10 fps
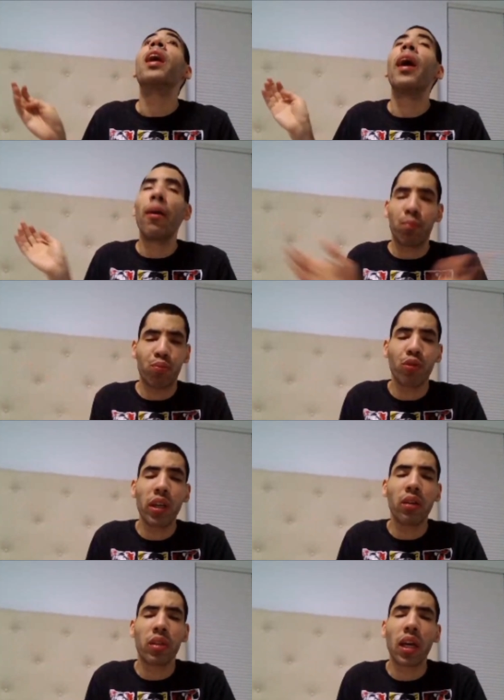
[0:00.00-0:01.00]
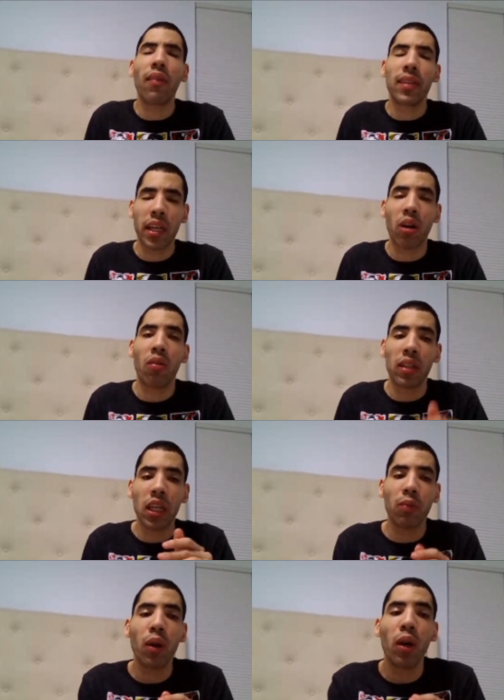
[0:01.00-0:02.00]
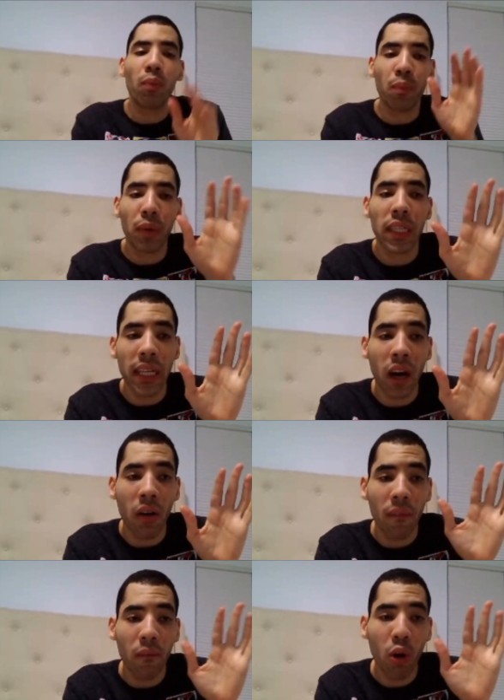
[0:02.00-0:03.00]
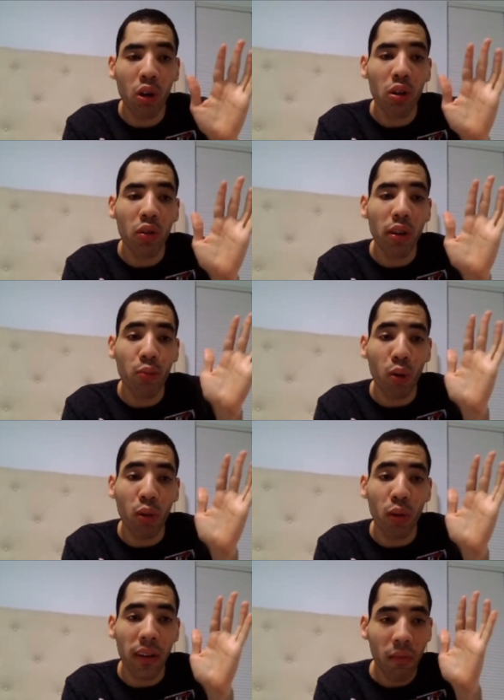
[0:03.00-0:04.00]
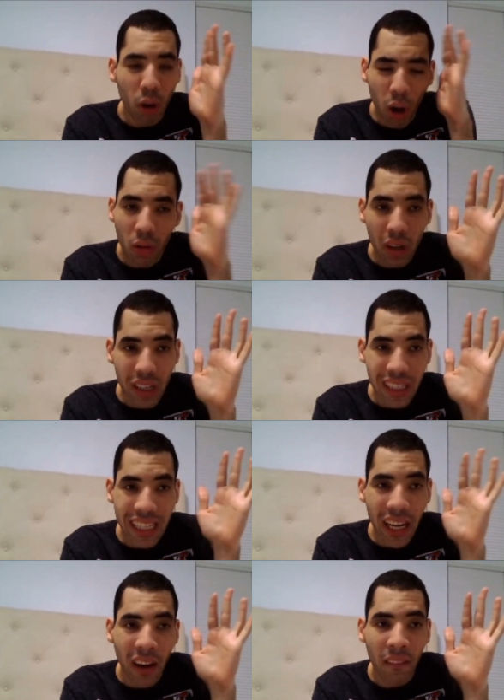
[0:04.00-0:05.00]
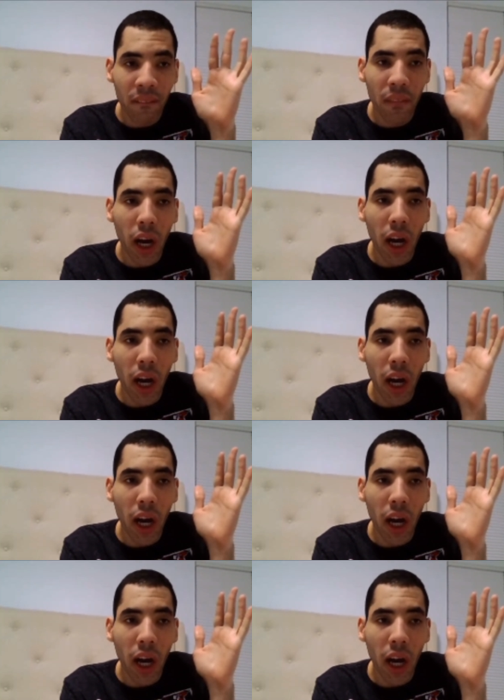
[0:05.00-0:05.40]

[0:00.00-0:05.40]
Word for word: And please subscribe to my channel. Until the point, peace out. One word. Woo! See ya. Bye.